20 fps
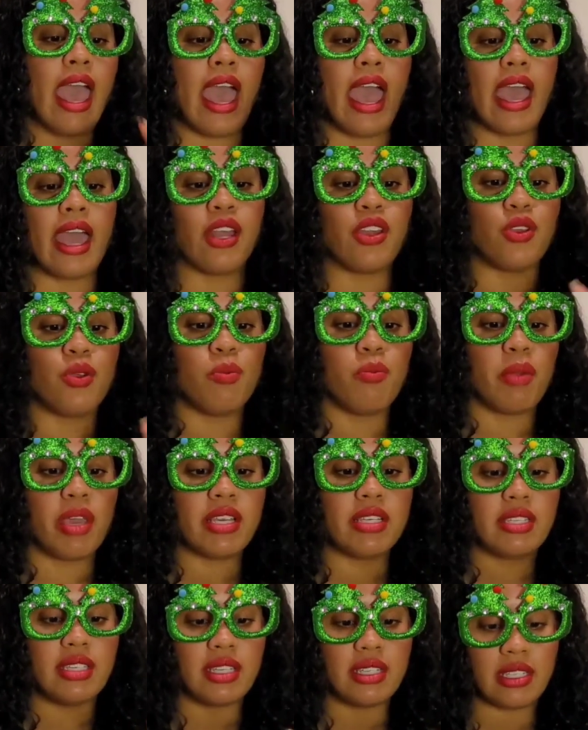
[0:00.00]
and you may
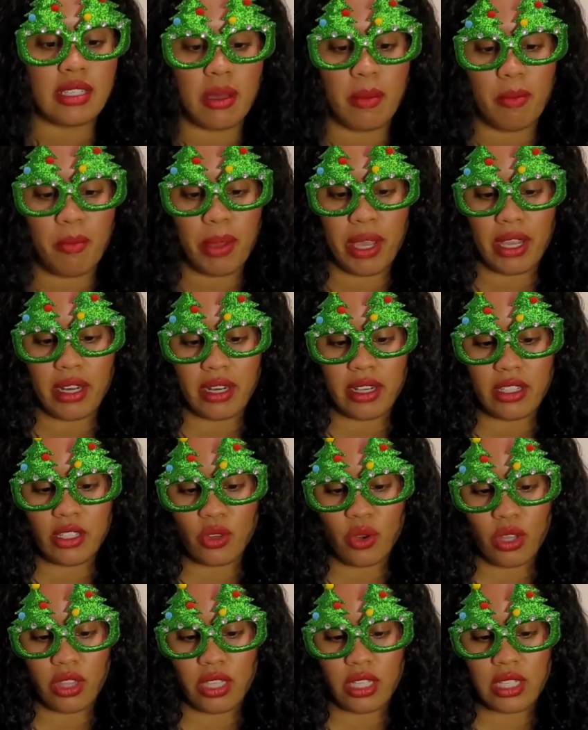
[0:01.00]
see some pinkness
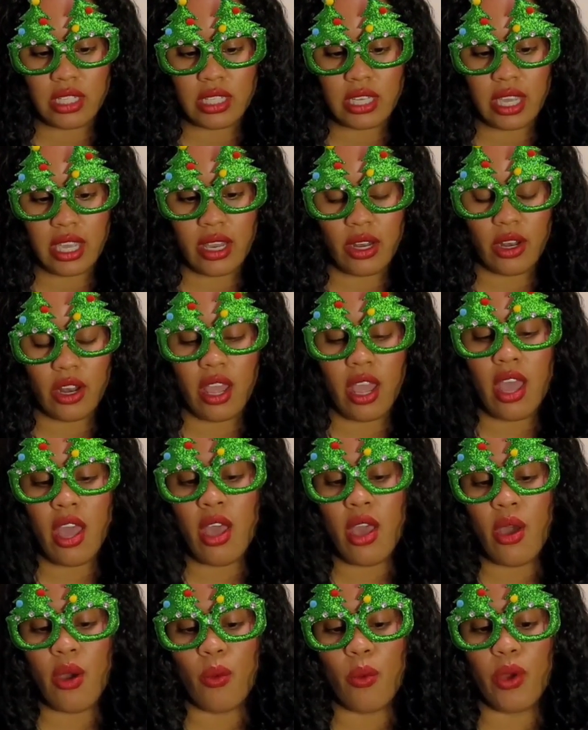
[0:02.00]
on the skin
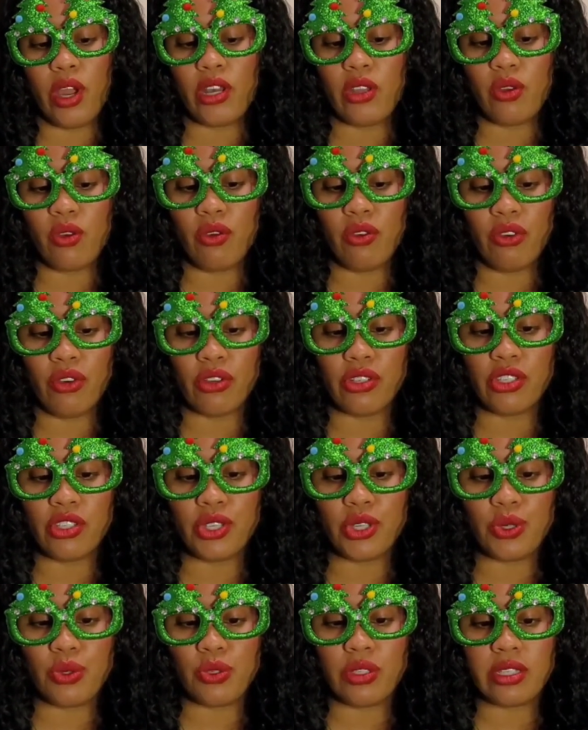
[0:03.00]
when you
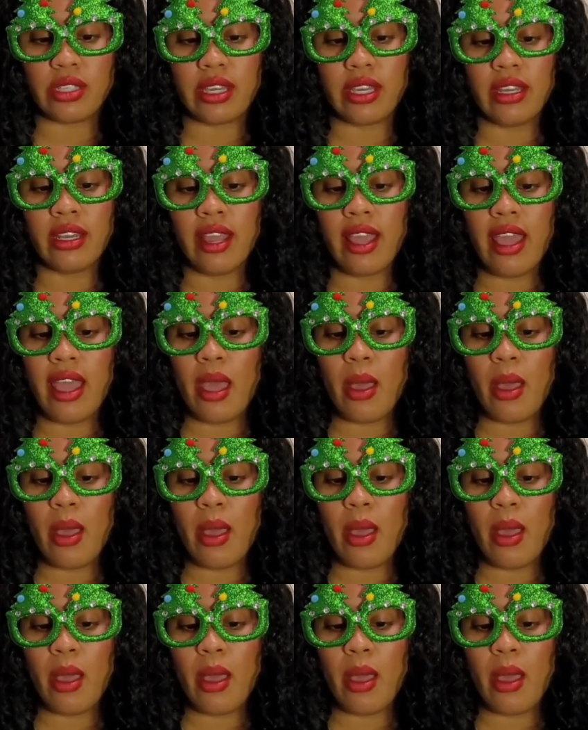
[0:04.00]
first use it.